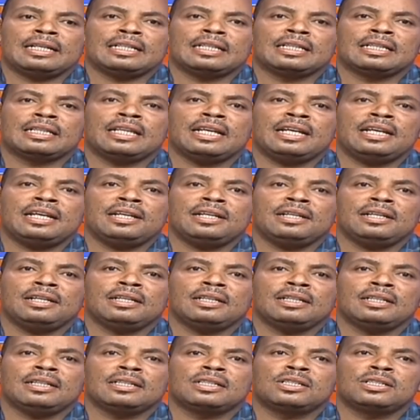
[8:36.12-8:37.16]
they
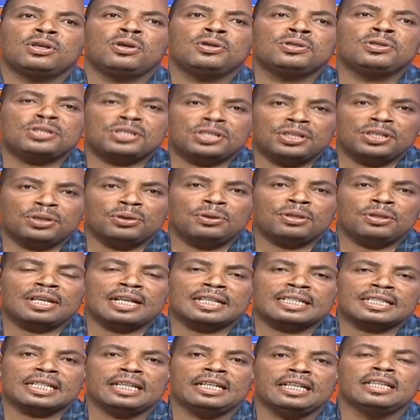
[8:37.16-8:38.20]
don't know
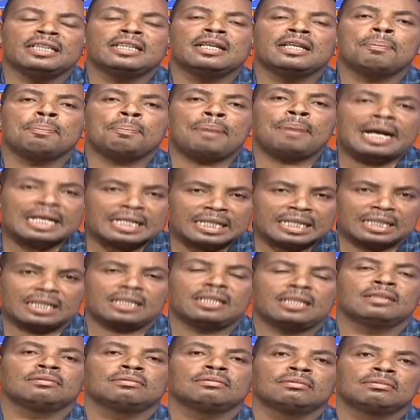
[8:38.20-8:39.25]
that in the past,
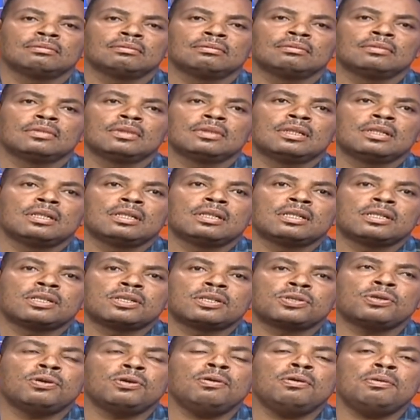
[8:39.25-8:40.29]

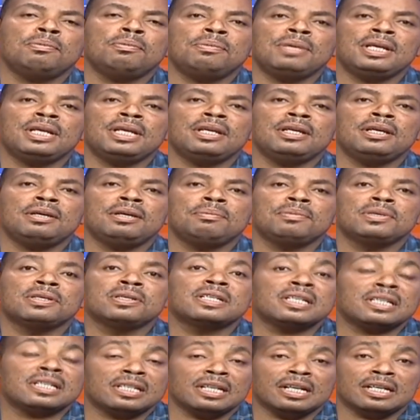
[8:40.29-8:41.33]
so many
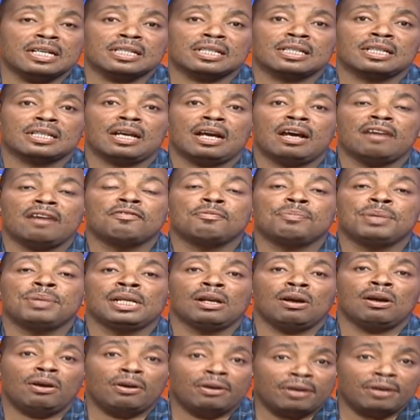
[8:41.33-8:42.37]
musicians have been
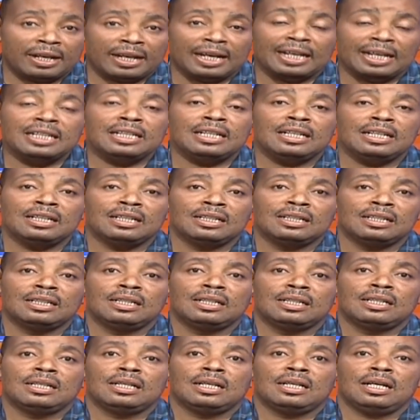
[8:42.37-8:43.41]
honored
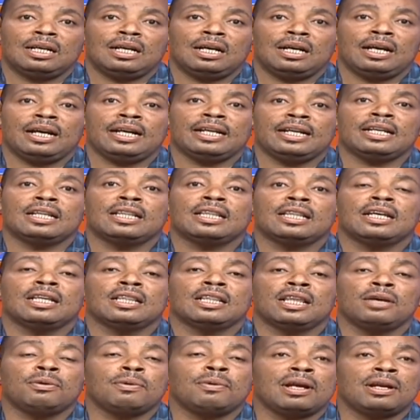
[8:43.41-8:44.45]
and
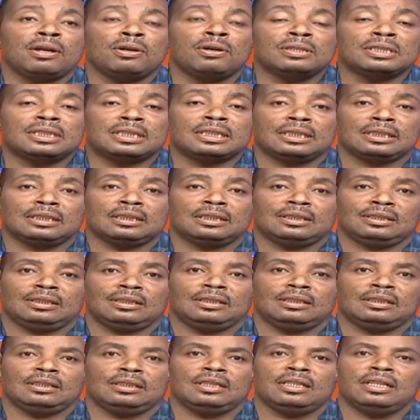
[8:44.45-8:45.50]
they were not
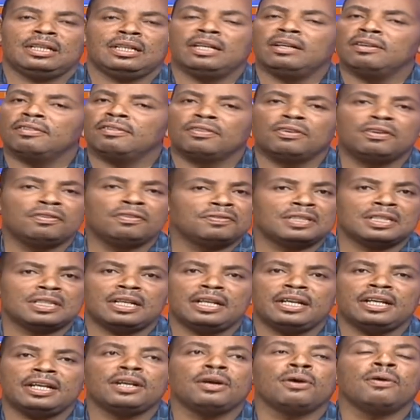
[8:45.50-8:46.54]
involved
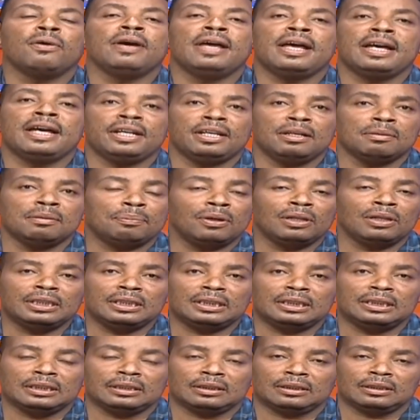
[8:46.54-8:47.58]
anywhere in
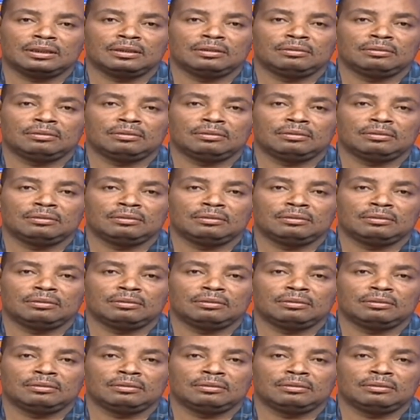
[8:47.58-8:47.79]
politics.